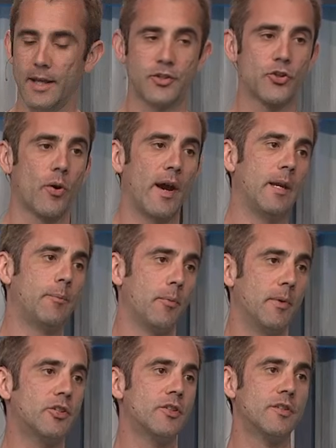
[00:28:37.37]
ensure any
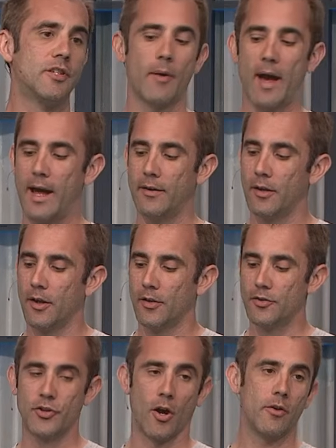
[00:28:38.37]
permissions you add
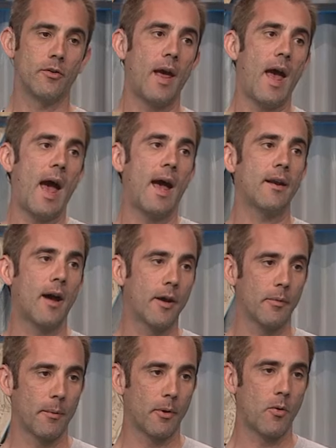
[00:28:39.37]
don't add
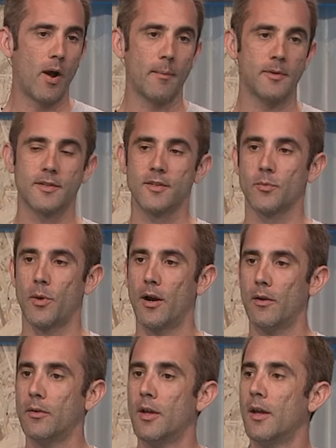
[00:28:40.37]
hardware requirements as
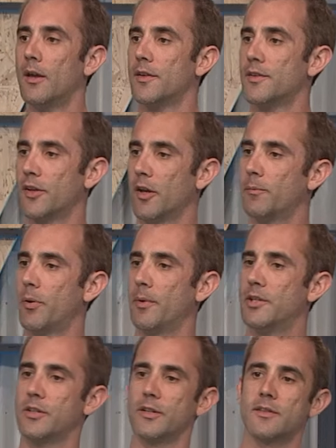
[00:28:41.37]
well. Certain
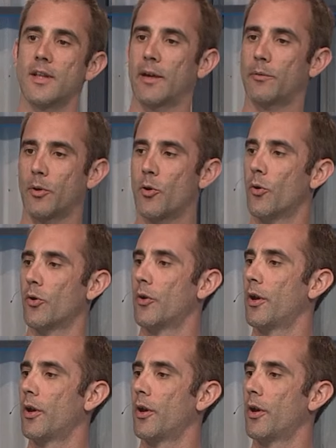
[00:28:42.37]
permissions, like record